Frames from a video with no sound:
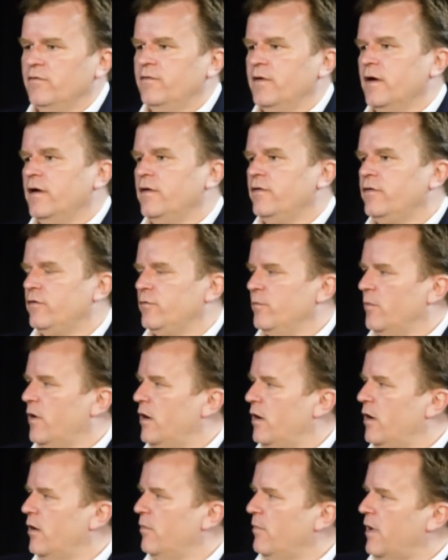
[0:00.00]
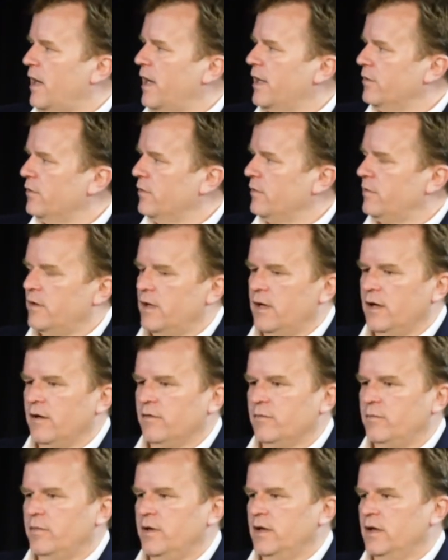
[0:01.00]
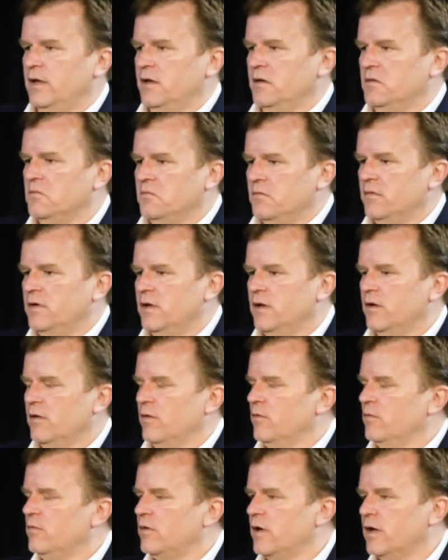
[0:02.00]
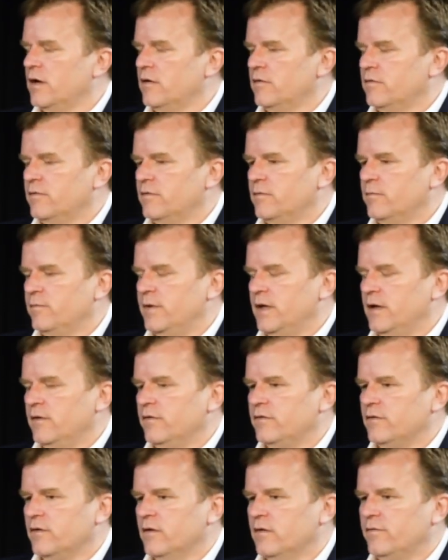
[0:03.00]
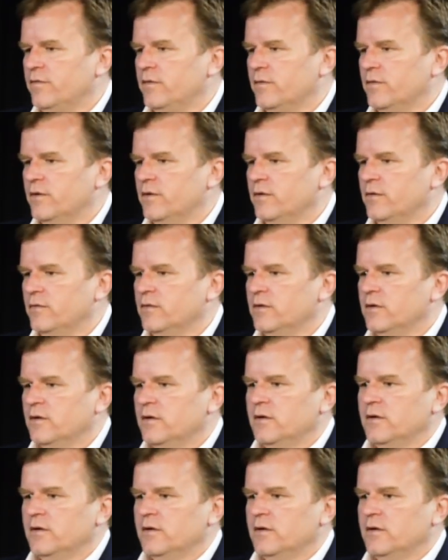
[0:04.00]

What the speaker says: very small, minor things being, kind of being served through